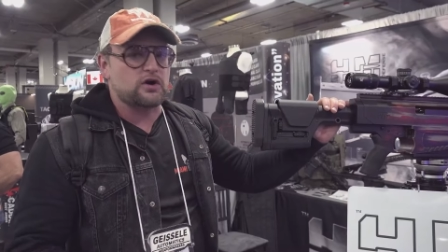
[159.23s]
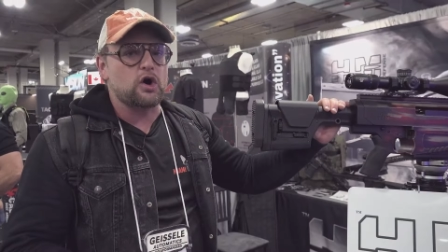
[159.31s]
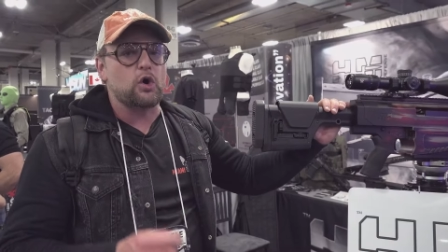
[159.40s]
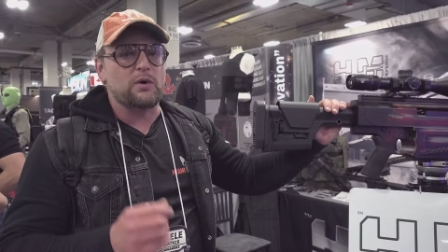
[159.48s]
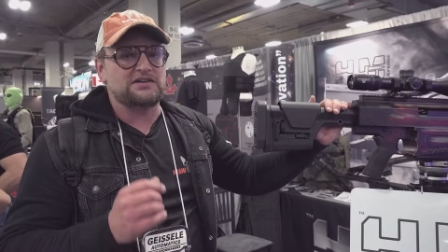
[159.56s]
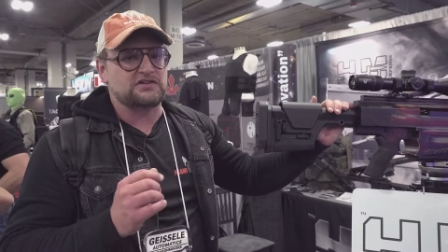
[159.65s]
They're
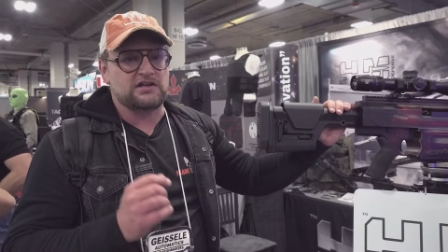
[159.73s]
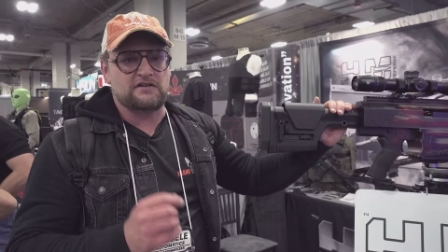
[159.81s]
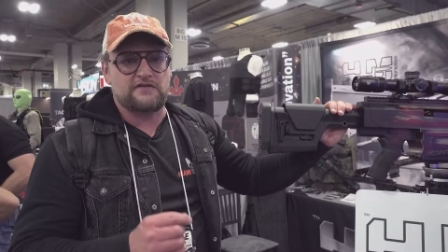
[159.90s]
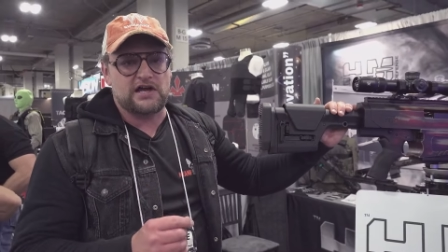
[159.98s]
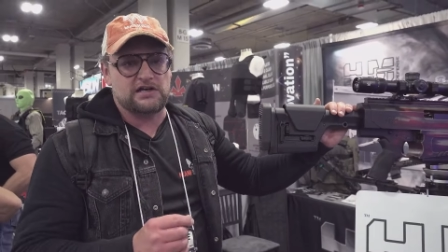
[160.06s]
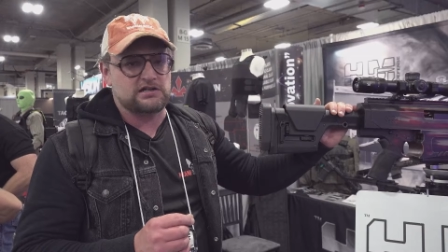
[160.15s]
always
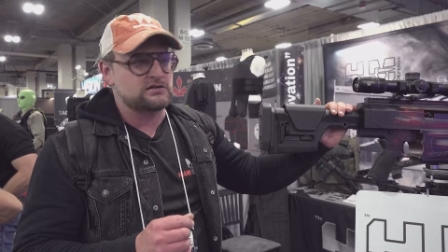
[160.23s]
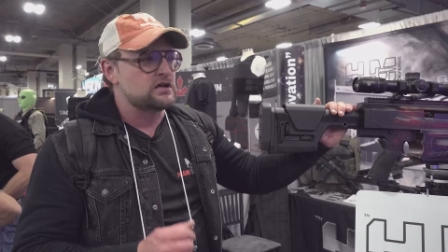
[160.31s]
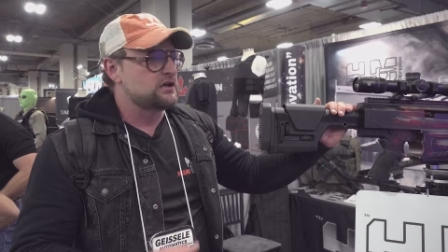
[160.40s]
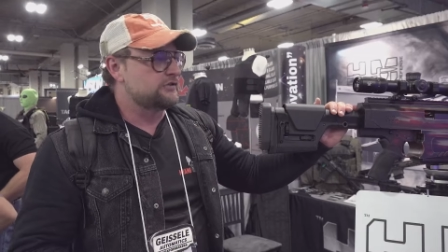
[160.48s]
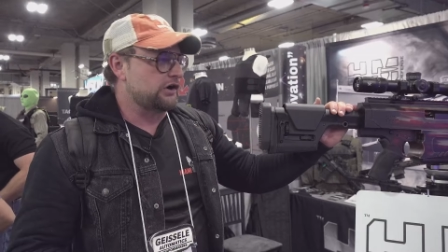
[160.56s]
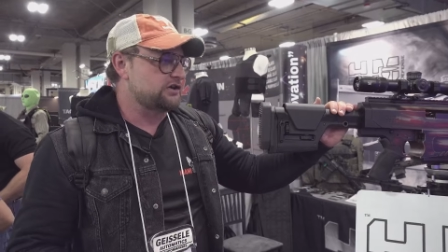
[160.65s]
innovating.
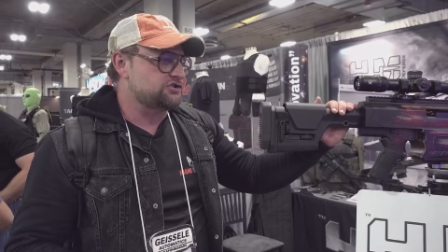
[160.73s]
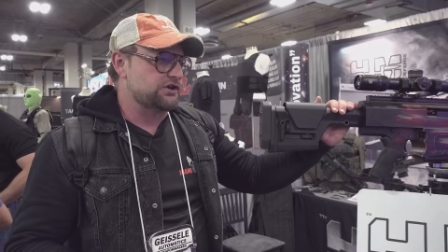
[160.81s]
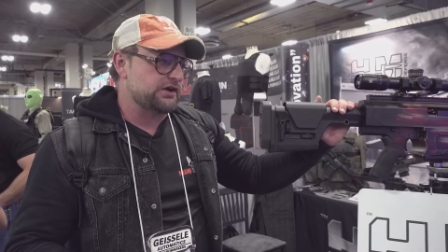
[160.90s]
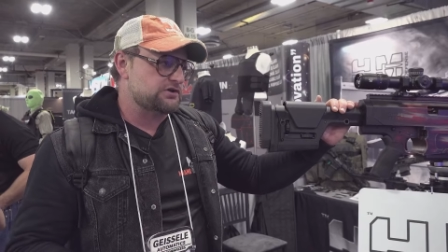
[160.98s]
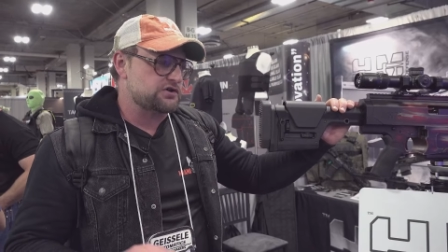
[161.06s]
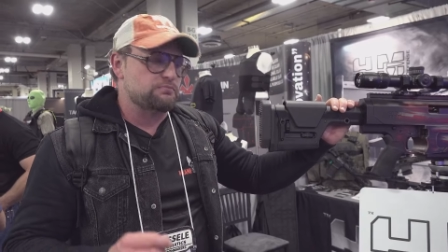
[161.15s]
Their
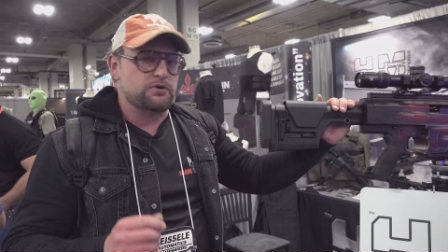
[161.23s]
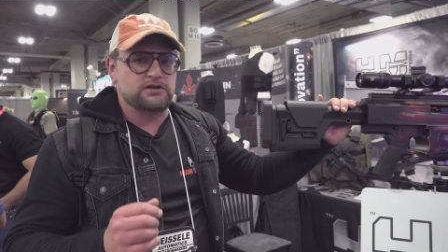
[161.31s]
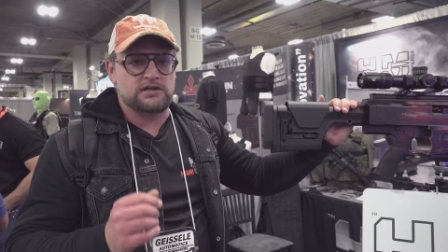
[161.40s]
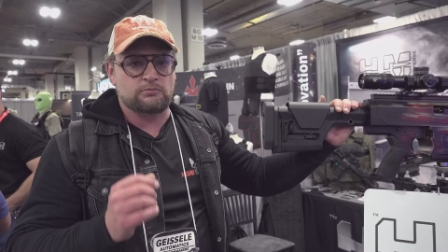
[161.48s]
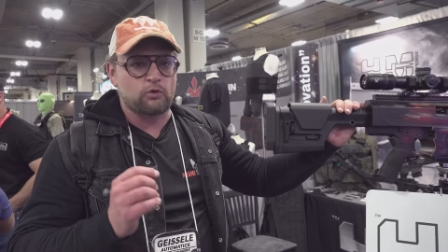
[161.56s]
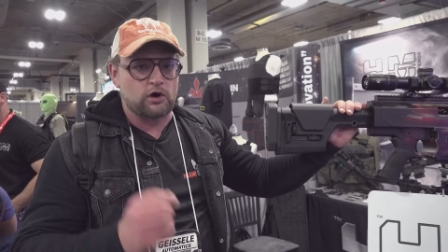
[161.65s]
engineers are
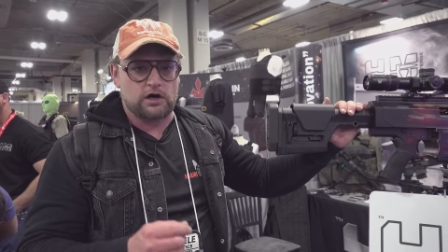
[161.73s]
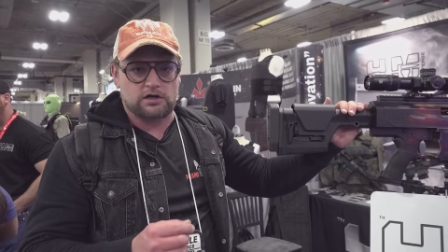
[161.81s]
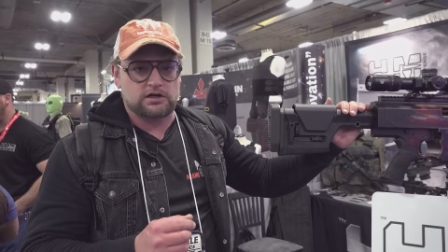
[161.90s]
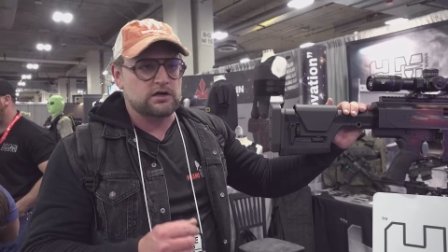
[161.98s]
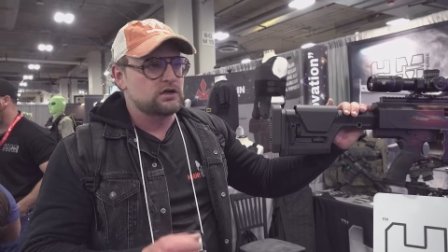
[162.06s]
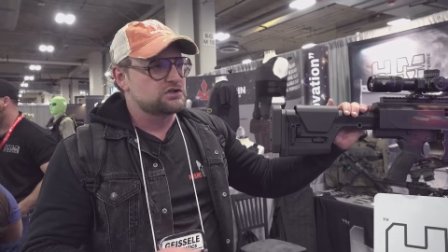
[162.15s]
putting in work